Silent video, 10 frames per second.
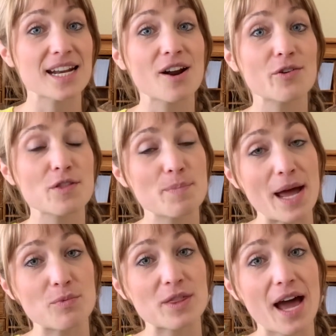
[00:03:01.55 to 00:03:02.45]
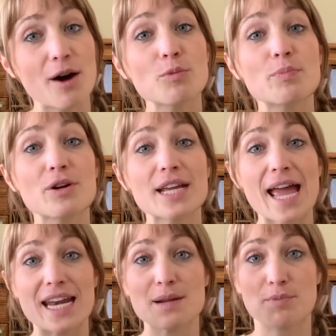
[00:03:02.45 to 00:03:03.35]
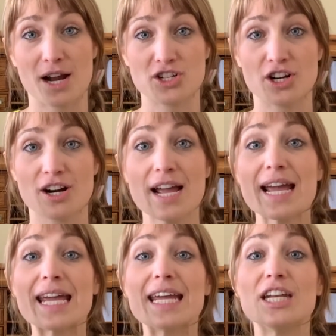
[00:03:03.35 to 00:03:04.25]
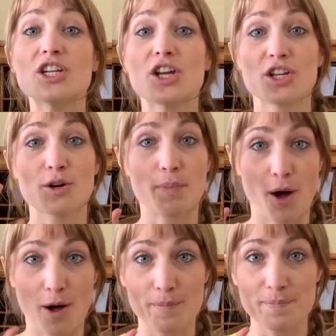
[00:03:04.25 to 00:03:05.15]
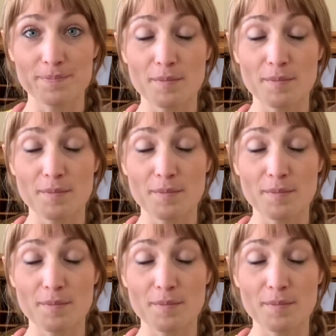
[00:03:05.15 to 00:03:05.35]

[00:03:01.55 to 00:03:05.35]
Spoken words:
and out of the bed without putting any pressure in your palm.